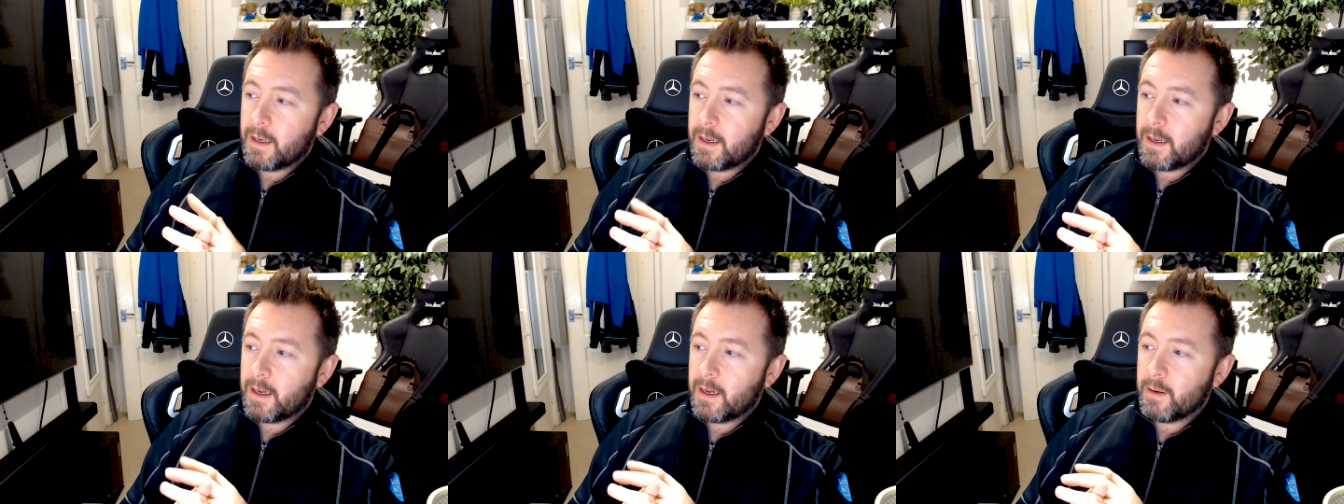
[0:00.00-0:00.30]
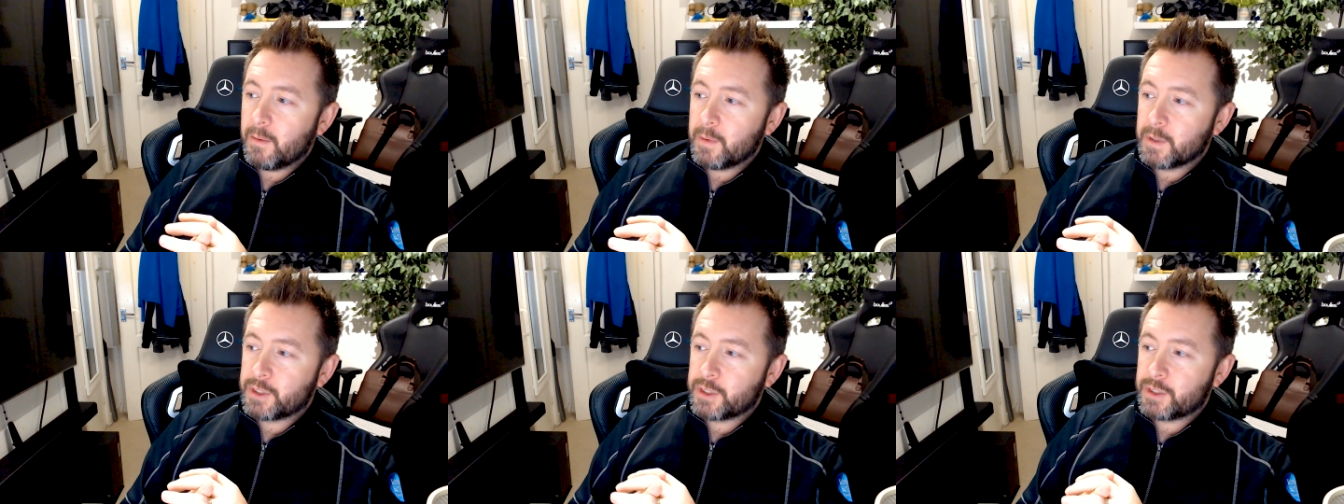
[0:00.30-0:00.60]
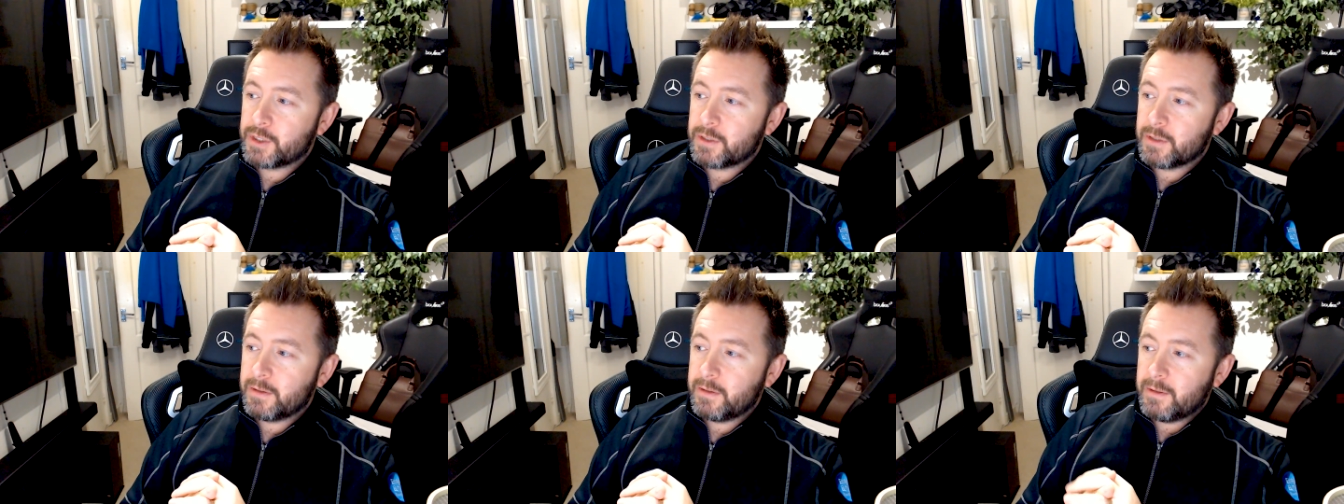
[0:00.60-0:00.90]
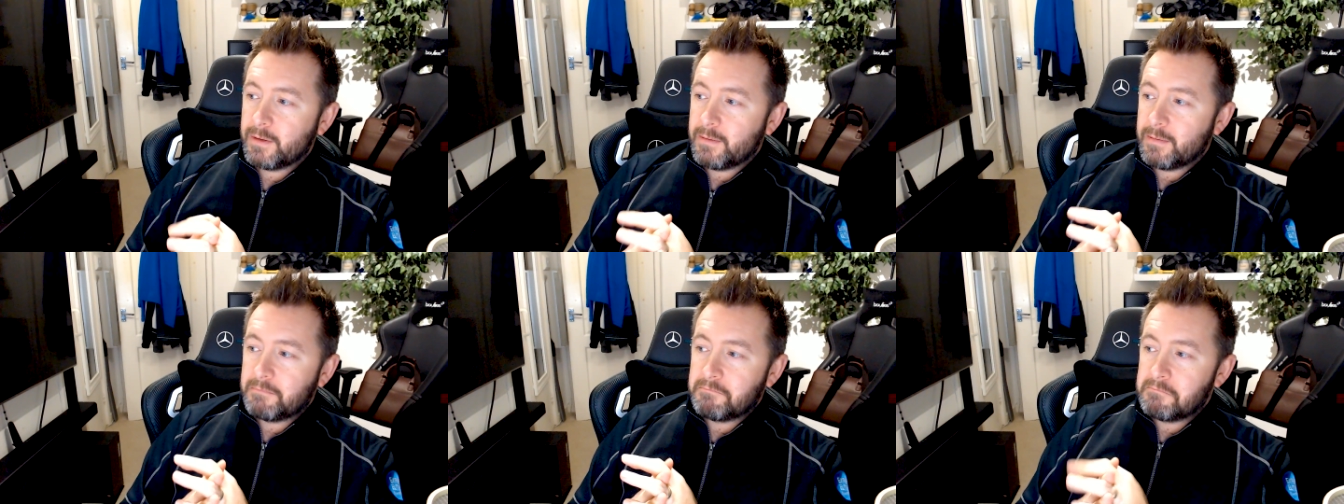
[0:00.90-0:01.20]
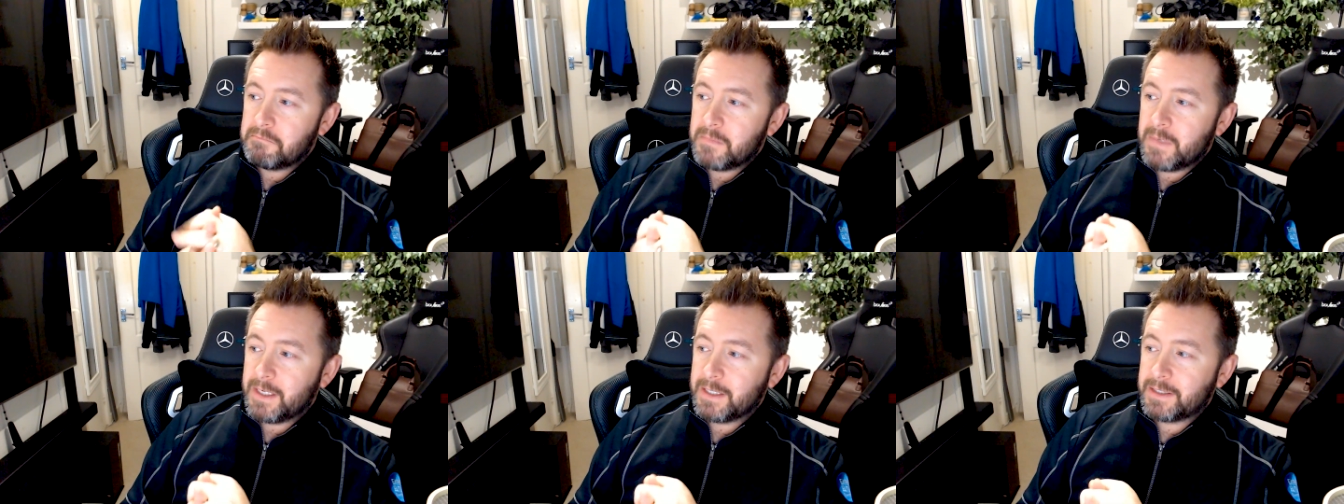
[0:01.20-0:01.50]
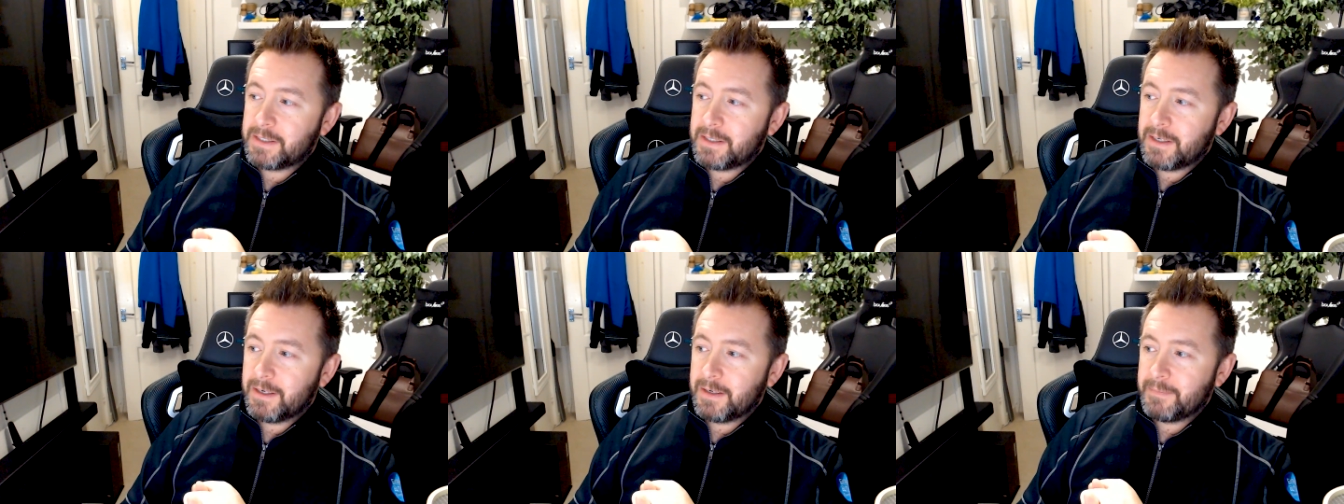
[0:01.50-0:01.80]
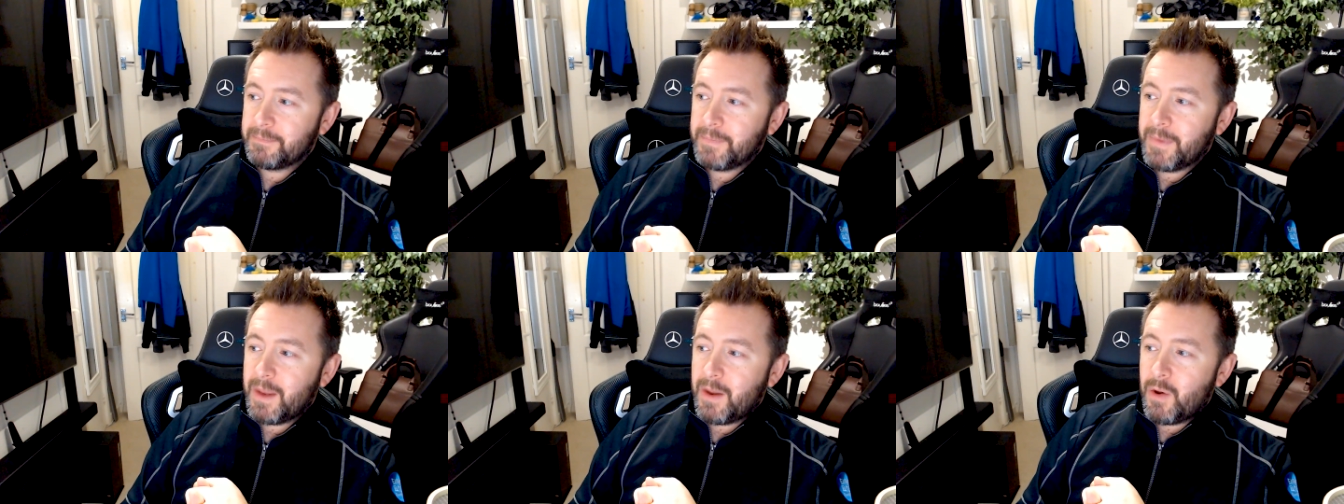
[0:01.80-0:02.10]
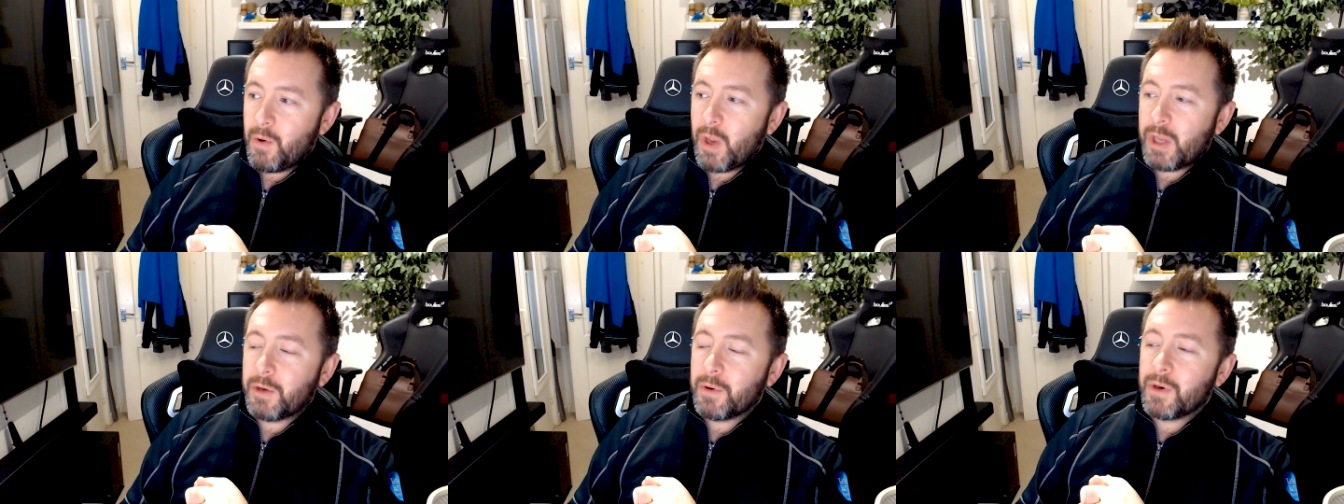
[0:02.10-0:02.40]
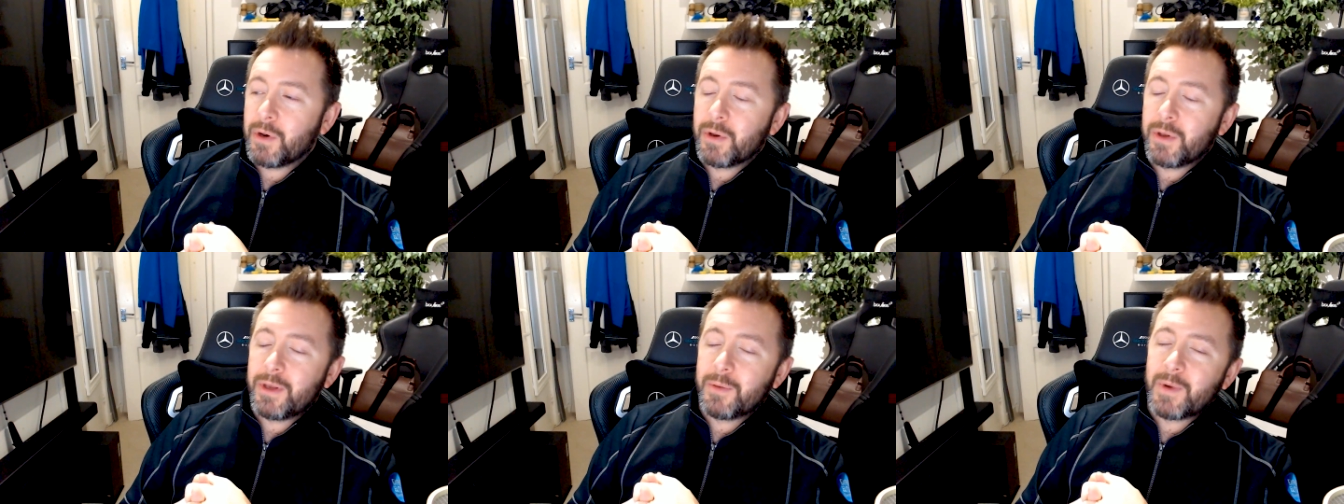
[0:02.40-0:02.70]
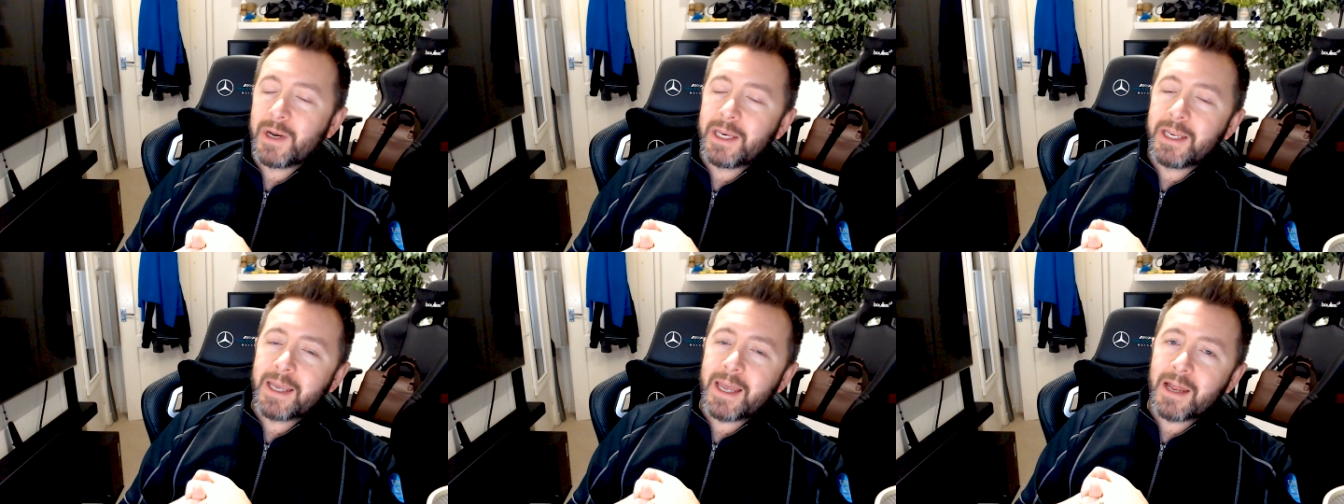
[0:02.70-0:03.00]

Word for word: which is, when